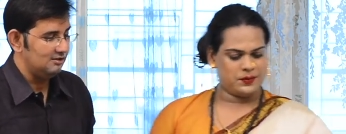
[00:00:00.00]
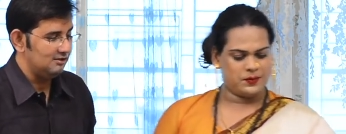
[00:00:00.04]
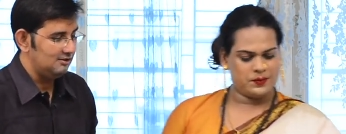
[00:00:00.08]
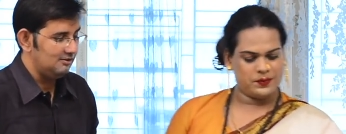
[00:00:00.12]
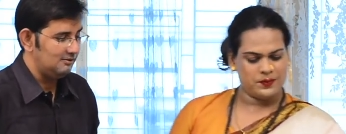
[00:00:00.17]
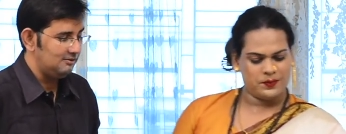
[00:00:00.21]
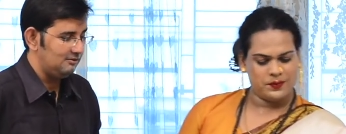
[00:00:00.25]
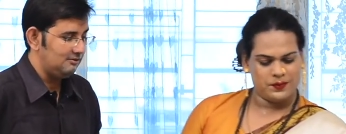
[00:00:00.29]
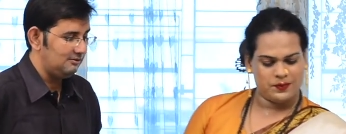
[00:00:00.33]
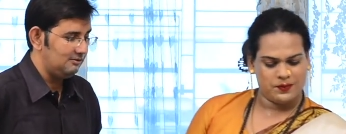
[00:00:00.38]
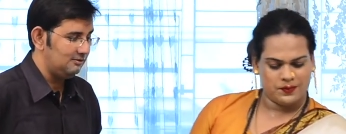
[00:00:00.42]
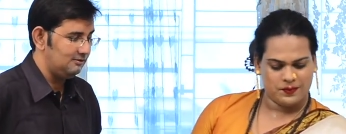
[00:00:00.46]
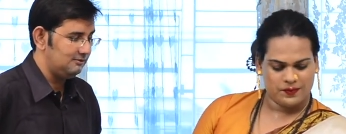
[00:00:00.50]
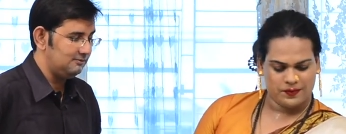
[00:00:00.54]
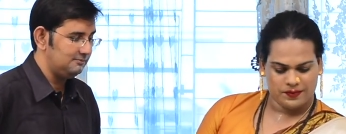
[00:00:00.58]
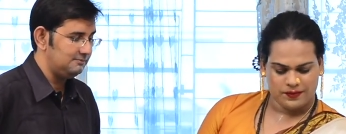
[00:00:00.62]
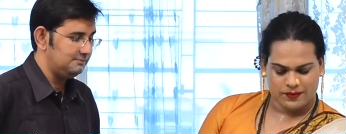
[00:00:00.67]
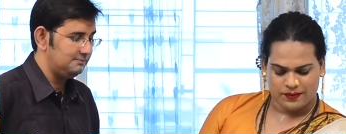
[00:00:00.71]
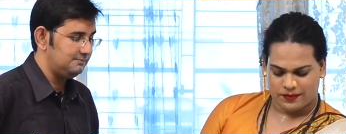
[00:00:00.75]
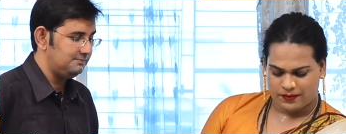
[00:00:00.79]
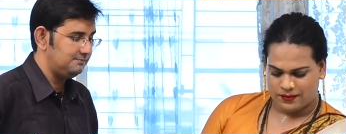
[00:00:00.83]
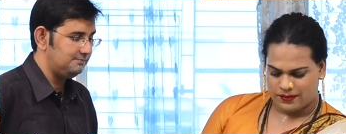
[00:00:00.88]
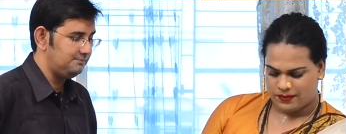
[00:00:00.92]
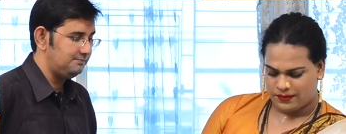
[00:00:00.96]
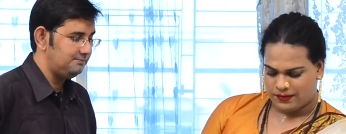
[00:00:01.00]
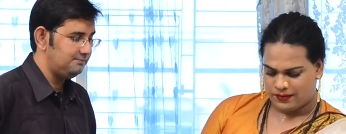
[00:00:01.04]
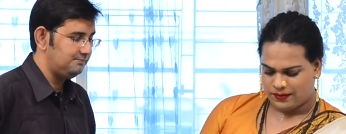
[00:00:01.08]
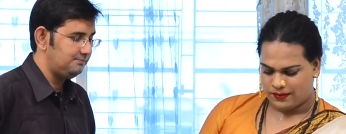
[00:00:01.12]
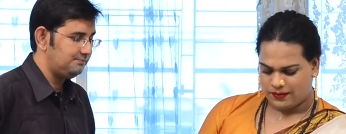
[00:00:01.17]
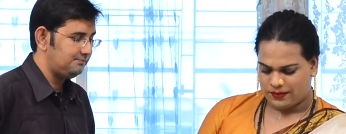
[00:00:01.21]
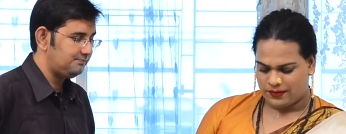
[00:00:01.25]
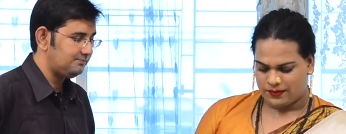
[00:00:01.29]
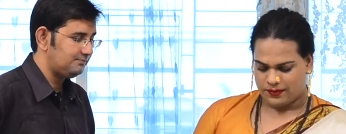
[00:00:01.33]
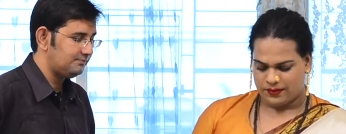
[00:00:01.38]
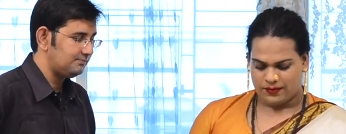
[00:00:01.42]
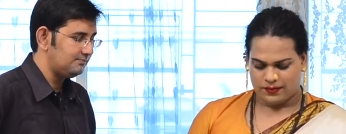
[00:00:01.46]

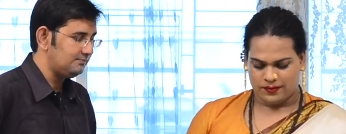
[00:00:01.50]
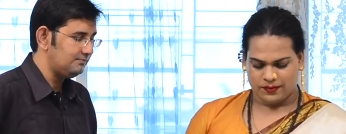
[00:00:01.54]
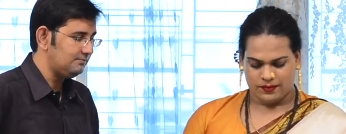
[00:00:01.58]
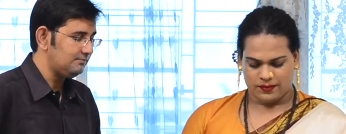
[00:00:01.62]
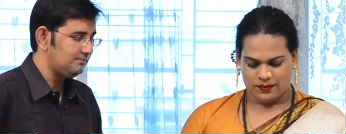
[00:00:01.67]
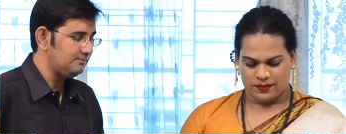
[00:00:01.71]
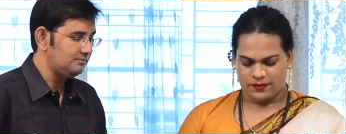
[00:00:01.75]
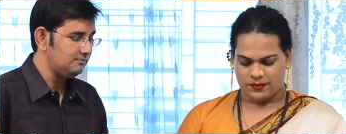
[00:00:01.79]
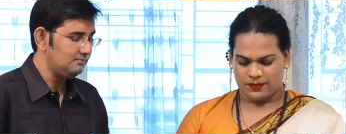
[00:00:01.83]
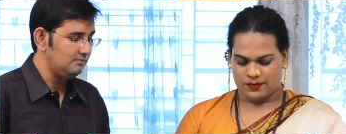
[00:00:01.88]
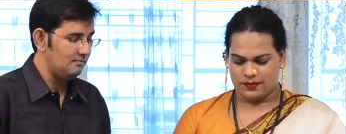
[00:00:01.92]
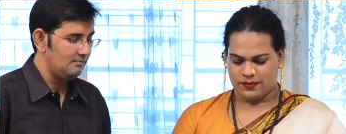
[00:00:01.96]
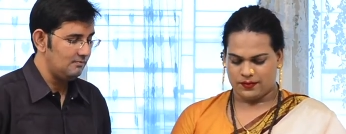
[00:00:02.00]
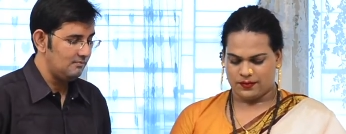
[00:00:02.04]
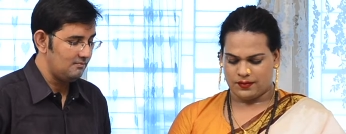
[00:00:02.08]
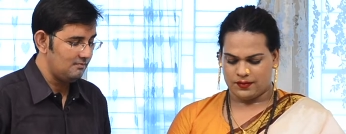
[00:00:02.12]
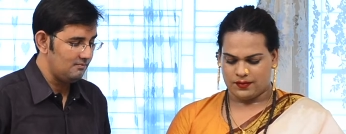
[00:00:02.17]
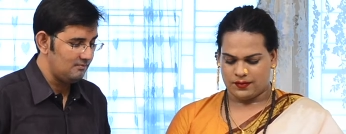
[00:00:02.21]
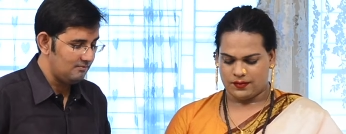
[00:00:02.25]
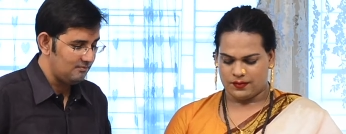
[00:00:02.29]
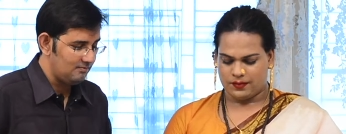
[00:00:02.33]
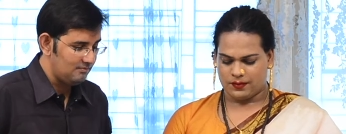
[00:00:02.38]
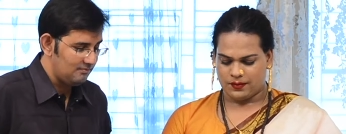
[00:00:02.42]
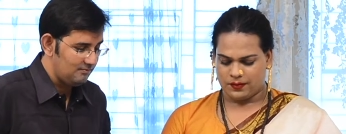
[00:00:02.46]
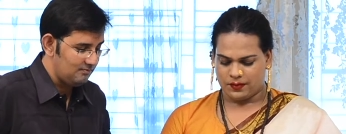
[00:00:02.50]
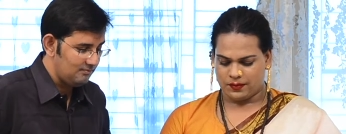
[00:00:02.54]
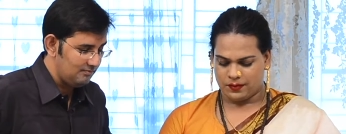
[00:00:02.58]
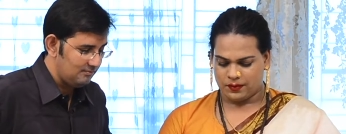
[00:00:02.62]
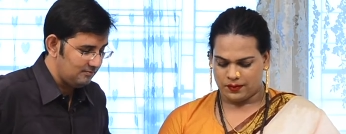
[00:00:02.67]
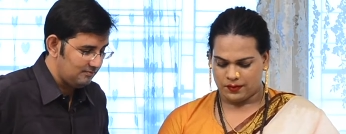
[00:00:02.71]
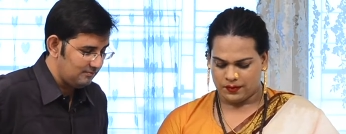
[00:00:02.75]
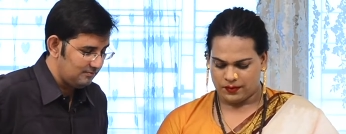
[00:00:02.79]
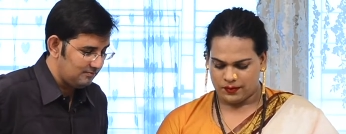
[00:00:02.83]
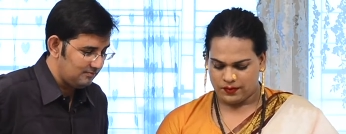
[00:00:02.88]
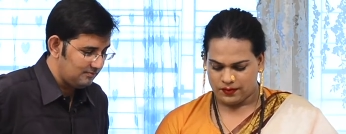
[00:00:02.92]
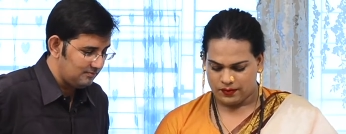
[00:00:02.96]

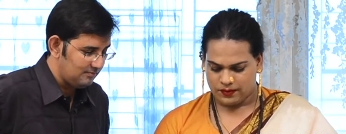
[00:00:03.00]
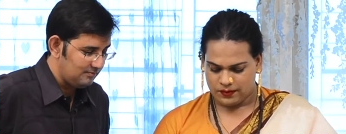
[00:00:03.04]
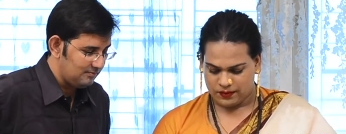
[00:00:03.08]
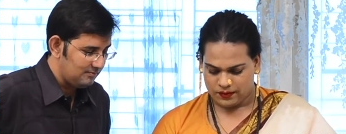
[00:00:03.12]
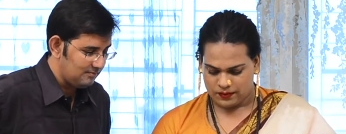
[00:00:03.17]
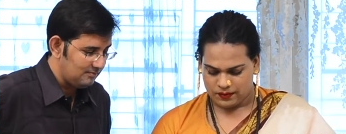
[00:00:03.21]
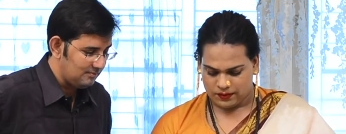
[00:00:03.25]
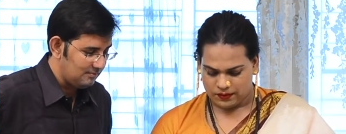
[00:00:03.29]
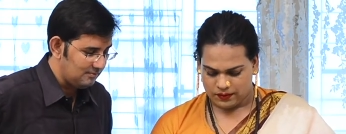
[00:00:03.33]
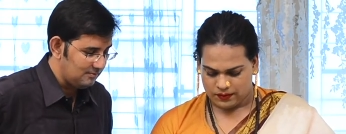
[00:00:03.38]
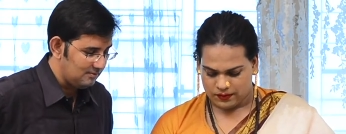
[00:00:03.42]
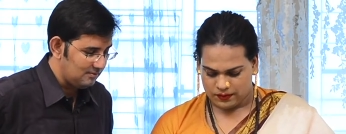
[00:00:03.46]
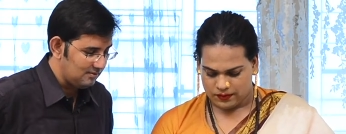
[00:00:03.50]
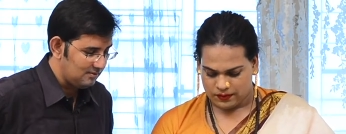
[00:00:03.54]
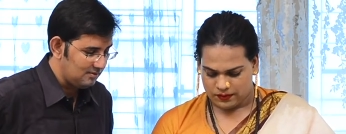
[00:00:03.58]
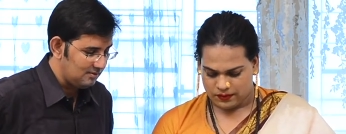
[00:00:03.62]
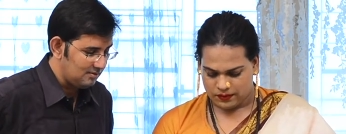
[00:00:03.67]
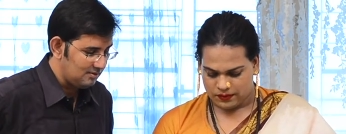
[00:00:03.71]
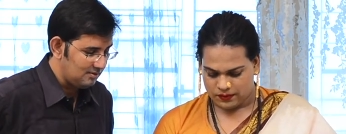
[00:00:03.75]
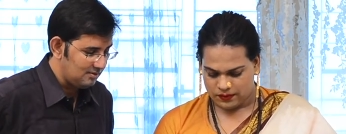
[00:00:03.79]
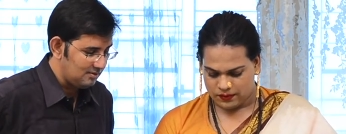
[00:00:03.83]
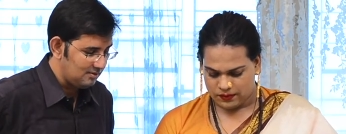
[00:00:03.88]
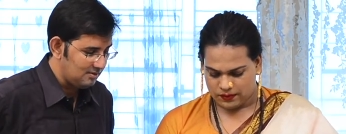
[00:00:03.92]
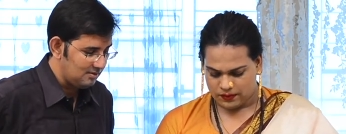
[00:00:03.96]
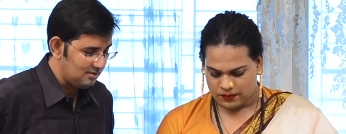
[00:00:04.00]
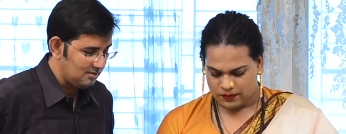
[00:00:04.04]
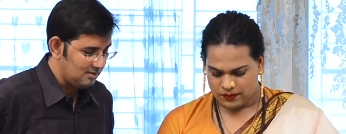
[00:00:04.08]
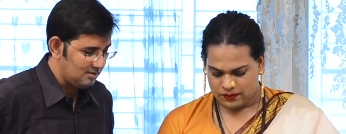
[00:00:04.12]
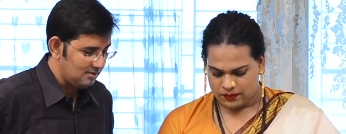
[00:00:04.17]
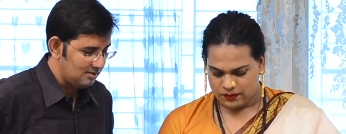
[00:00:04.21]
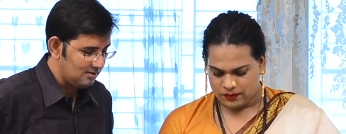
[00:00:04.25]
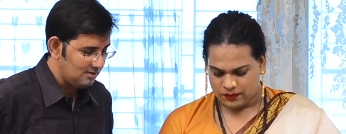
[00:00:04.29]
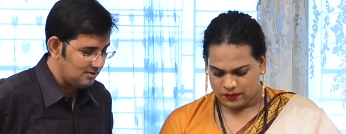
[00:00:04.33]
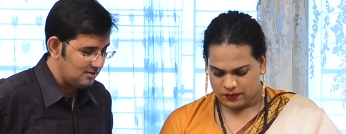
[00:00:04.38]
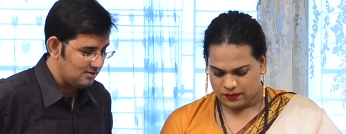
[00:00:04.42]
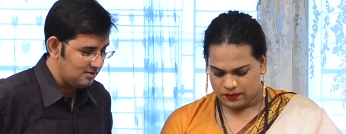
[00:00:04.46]

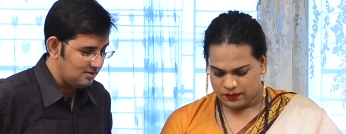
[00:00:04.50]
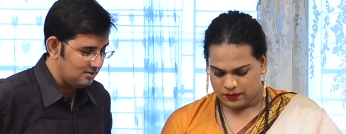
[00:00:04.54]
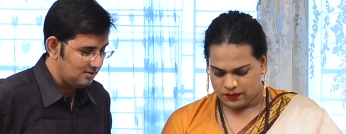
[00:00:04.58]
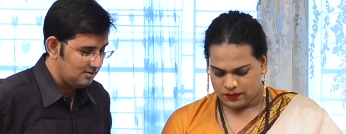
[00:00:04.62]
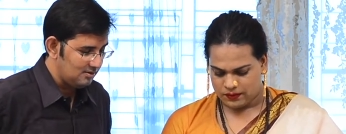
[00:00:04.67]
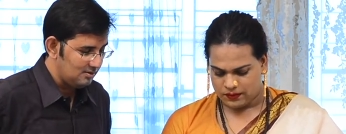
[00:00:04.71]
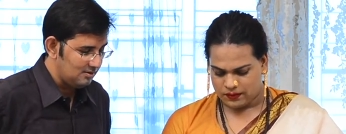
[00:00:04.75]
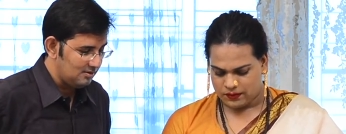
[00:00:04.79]
No one is speaking in this clip.